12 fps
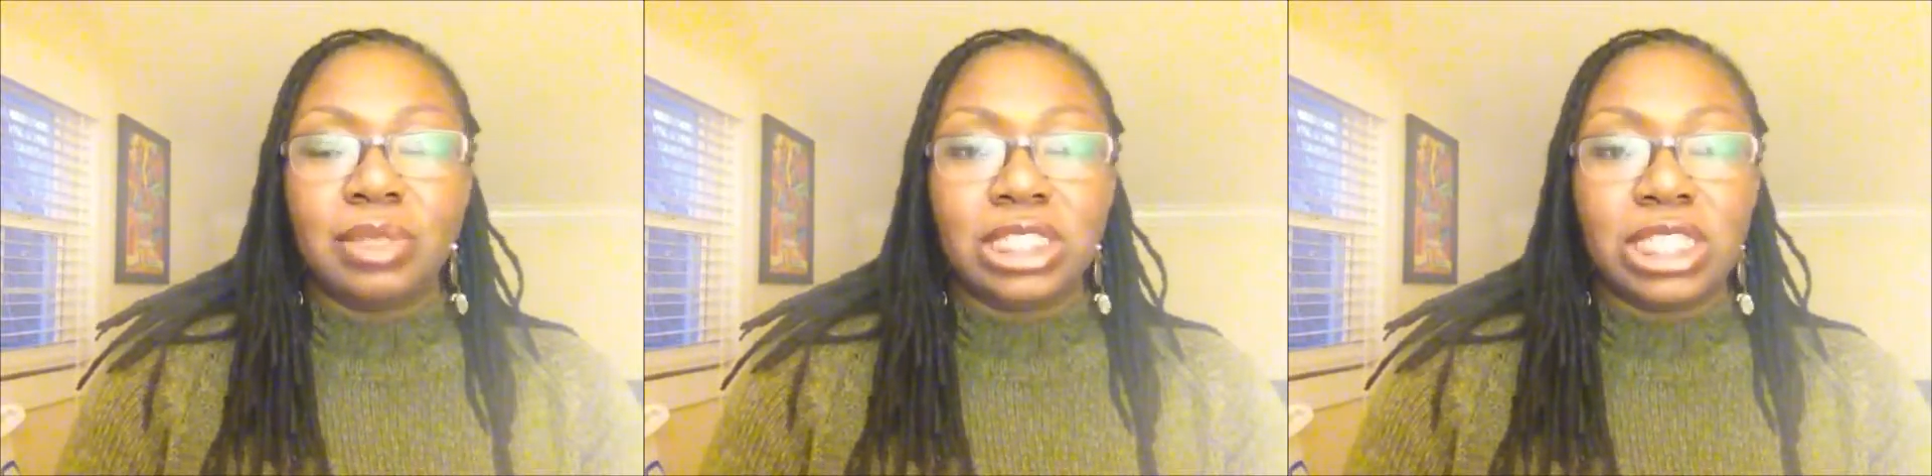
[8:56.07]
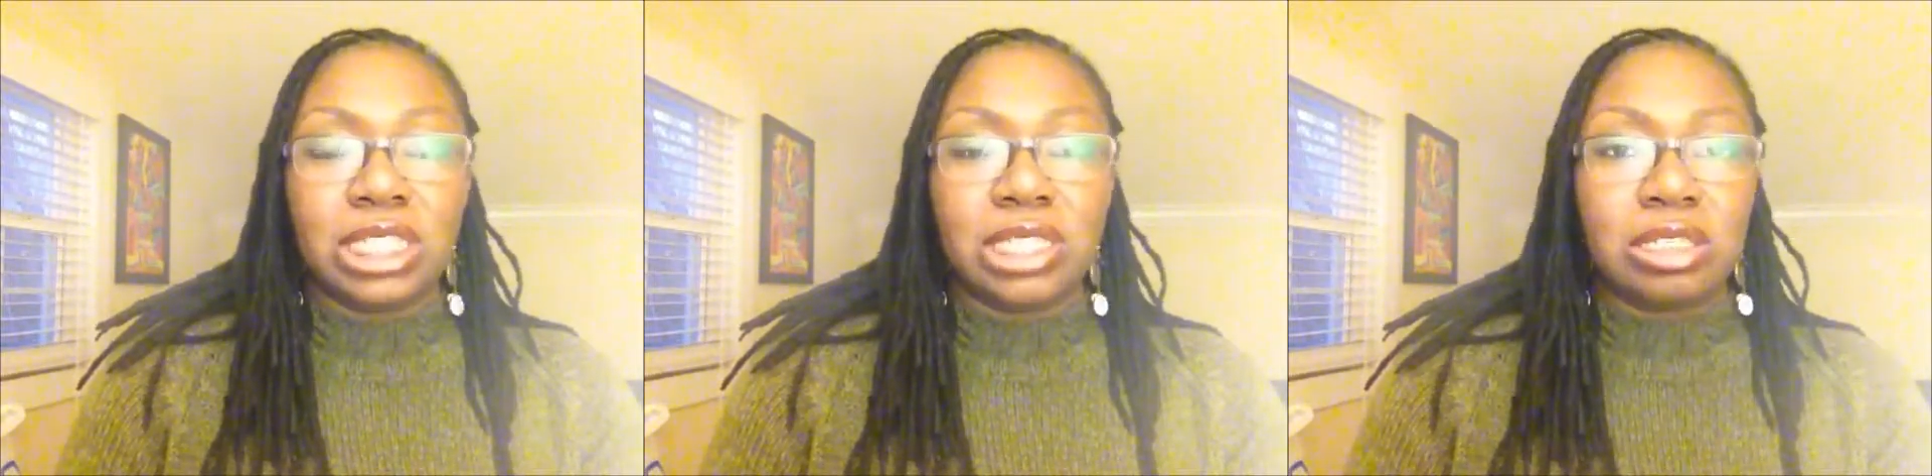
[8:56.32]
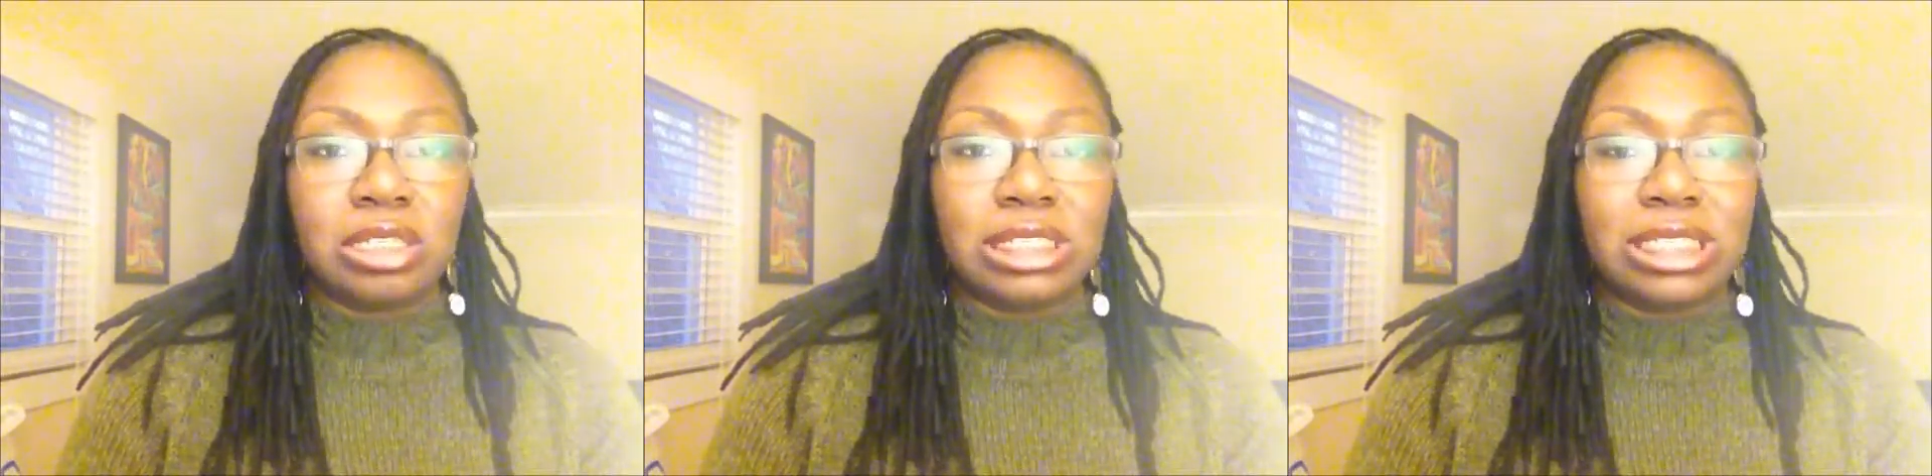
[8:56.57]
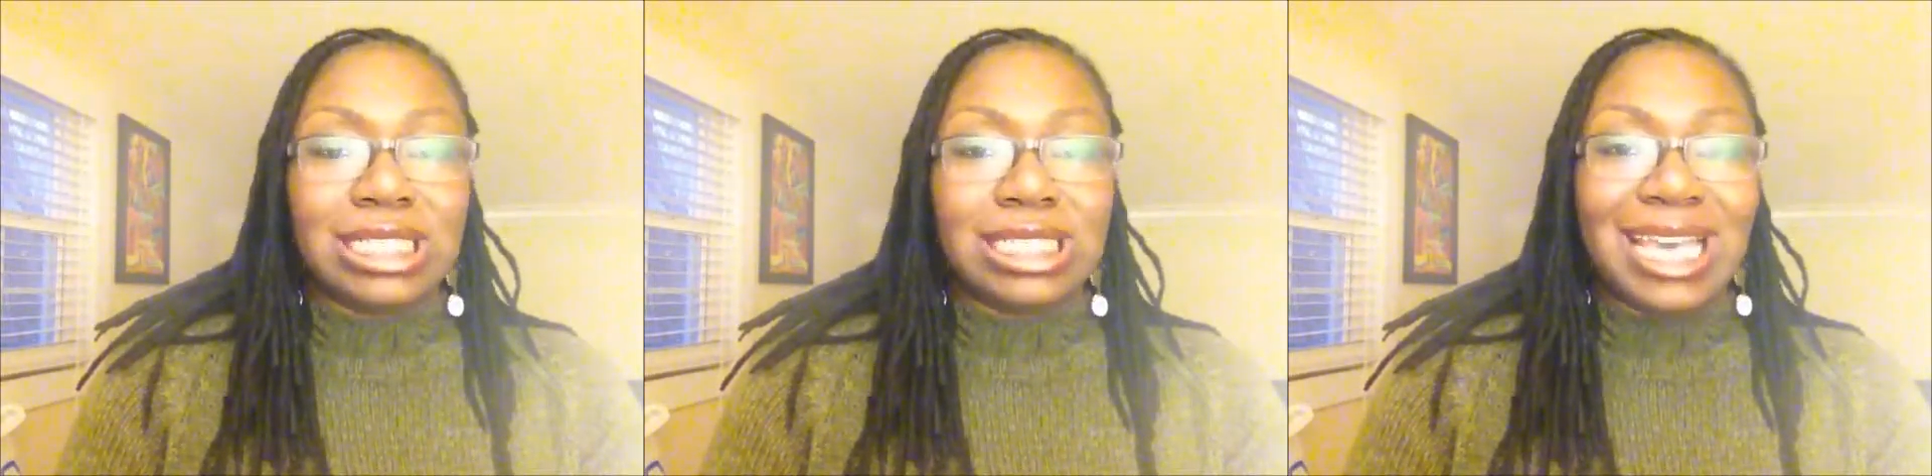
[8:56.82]
which it
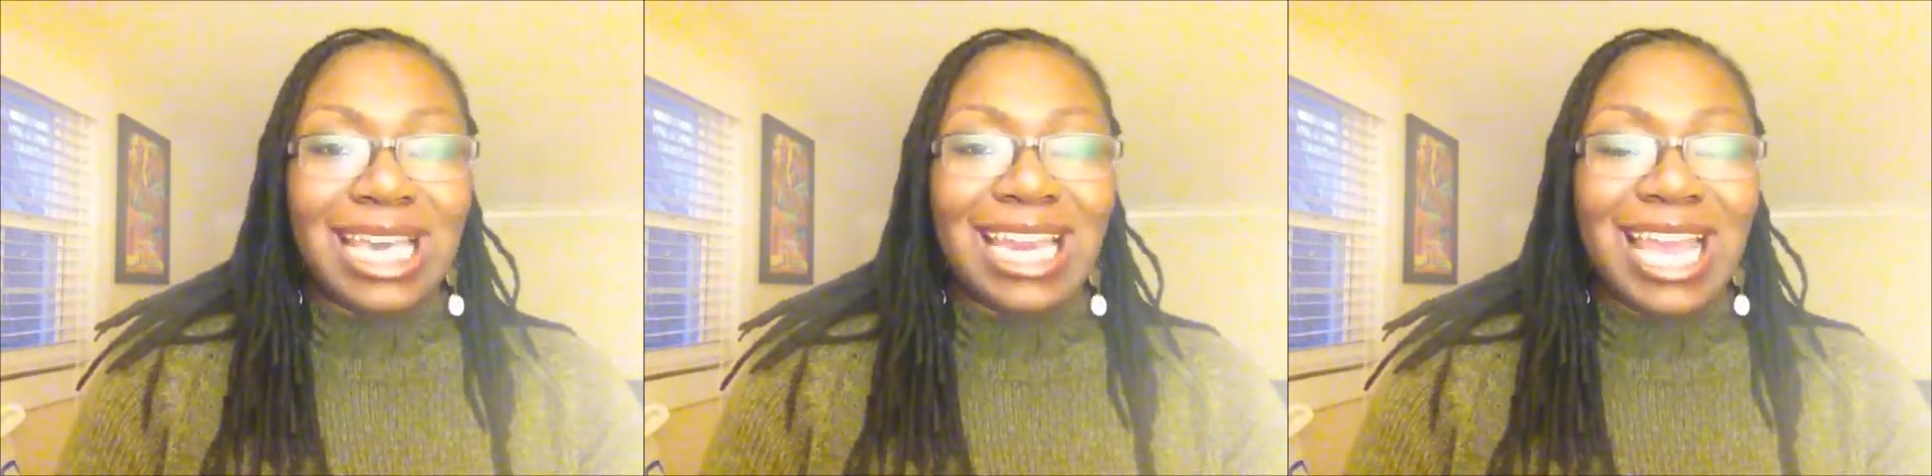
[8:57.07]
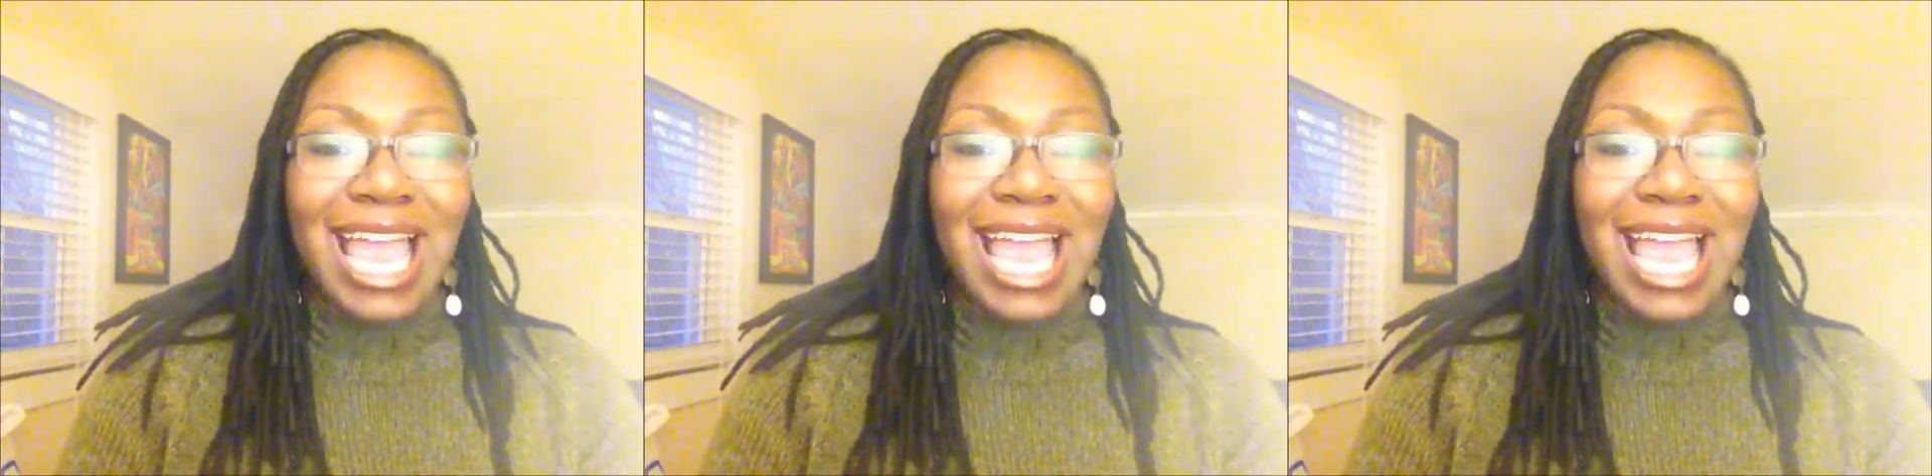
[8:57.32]
certainly did,